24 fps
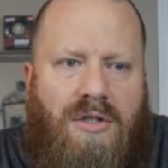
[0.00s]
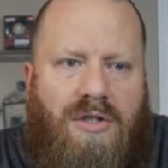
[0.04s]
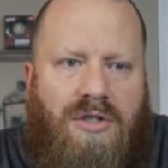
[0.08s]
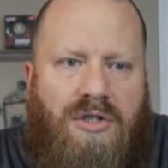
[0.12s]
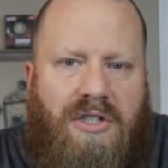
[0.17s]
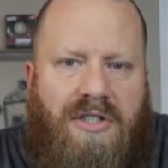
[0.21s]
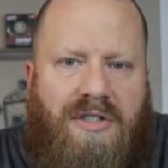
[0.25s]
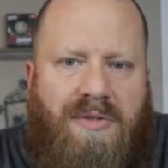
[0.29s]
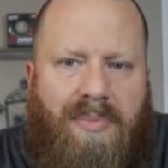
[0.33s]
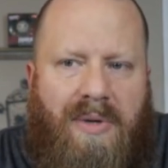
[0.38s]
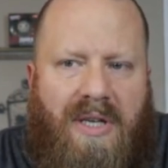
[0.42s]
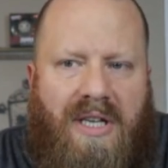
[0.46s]

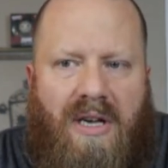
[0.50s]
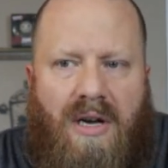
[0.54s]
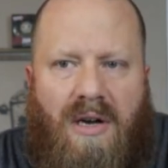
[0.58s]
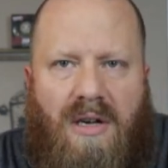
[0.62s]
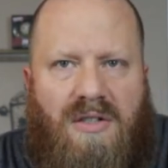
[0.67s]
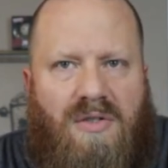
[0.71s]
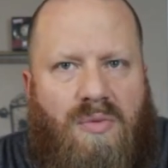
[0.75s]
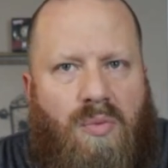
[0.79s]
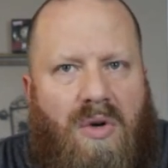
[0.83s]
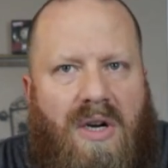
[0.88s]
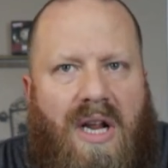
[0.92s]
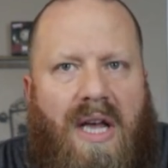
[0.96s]
just
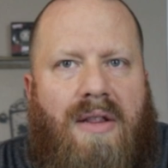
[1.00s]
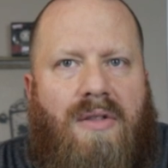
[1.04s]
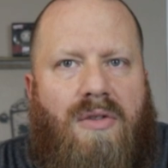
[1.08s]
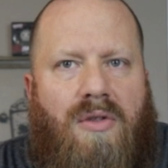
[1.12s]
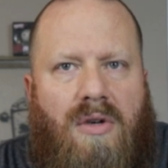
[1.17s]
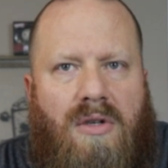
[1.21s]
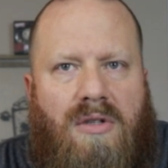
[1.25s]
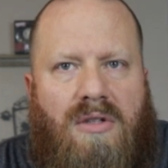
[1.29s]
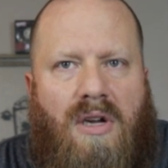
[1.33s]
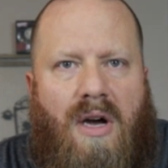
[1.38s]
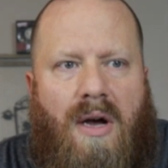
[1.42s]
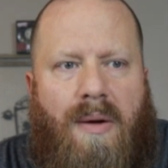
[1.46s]
because when I
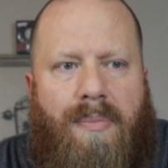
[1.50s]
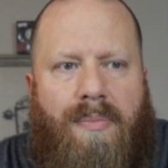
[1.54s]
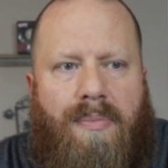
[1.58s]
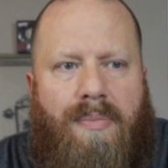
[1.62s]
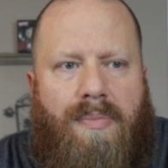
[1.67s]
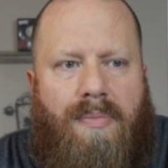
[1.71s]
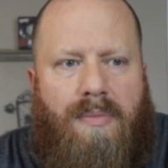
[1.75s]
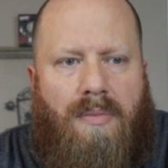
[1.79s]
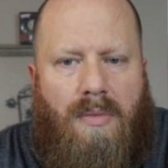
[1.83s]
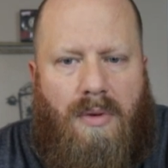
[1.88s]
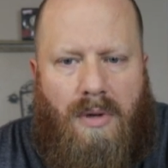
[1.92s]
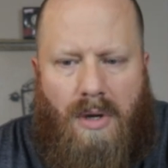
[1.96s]
looked up
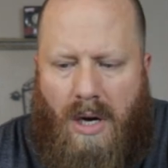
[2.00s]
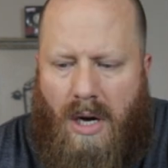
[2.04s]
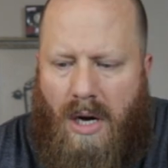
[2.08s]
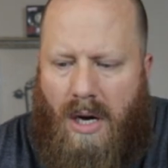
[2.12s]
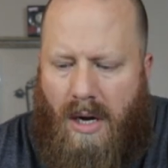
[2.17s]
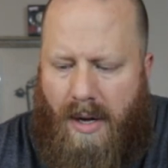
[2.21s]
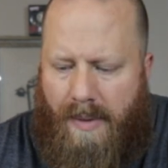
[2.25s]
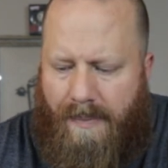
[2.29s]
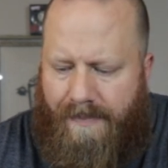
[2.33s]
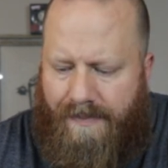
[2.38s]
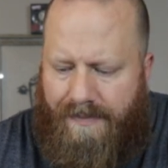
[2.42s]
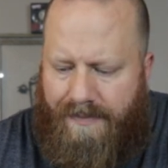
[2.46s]

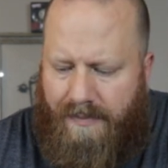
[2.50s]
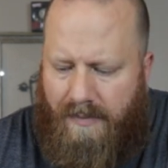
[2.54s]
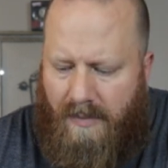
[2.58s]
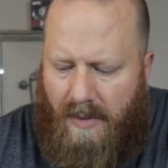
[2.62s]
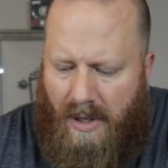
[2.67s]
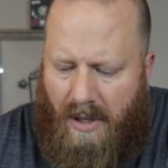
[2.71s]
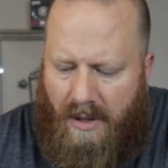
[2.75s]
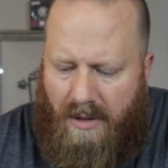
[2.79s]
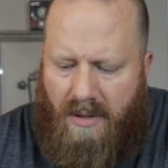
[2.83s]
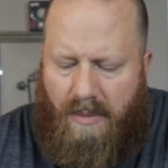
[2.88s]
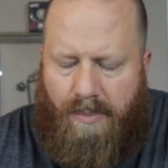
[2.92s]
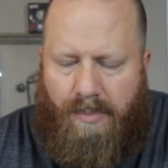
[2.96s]

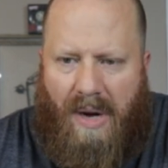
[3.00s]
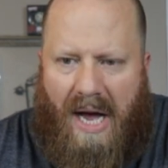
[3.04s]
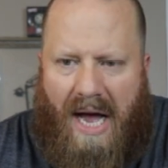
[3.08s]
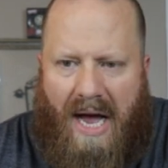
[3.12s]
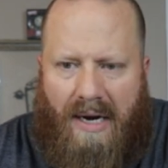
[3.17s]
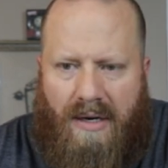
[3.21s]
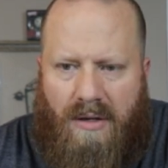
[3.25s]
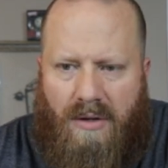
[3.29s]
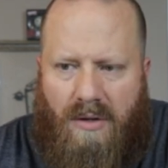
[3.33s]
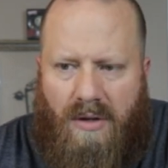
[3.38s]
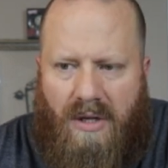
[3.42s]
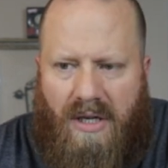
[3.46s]
the
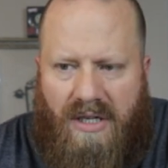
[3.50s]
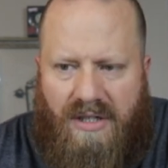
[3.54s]
bottle,